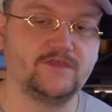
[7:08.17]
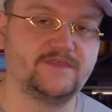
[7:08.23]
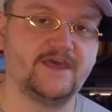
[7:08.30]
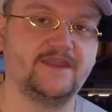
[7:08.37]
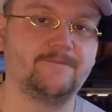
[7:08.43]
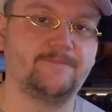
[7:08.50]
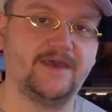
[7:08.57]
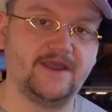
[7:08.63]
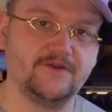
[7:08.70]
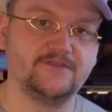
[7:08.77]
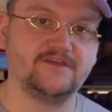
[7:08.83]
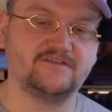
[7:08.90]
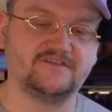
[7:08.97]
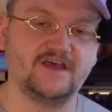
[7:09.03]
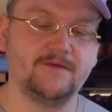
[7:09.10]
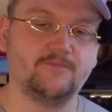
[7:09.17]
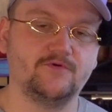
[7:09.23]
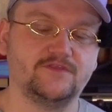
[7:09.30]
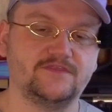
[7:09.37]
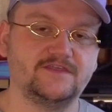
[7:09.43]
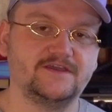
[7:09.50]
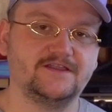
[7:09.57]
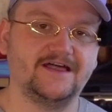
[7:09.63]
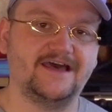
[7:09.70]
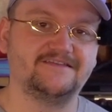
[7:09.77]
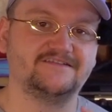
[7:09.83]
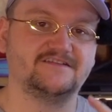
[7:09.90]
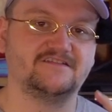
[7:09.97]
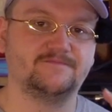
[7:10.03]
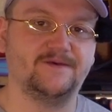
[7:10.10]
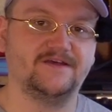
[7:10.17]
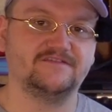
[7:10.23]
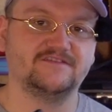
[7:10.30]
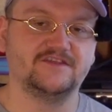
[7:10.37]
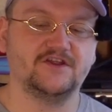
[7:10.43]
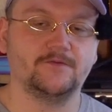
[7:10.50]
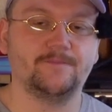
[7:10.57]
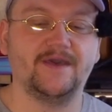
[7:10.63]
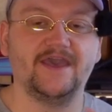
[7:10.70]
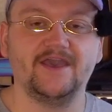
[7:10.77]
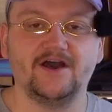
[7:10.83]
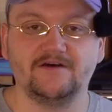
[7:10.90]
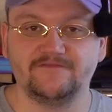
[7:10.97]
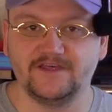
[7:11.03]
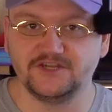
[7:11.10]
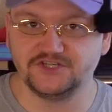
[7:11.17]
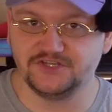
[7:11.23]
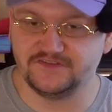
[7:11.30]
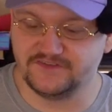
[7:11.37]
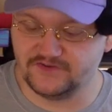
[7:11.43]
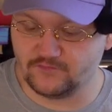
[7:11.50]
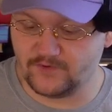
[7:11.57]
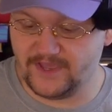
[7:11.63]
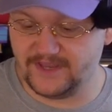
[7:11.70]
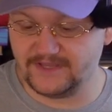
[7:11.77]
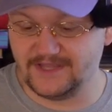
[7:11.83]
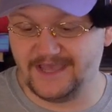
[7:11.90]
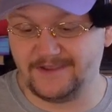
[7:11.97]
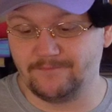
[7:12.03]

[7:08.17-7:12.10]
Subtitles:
then pair this up with the classic Spellslinger payoff engines in red, like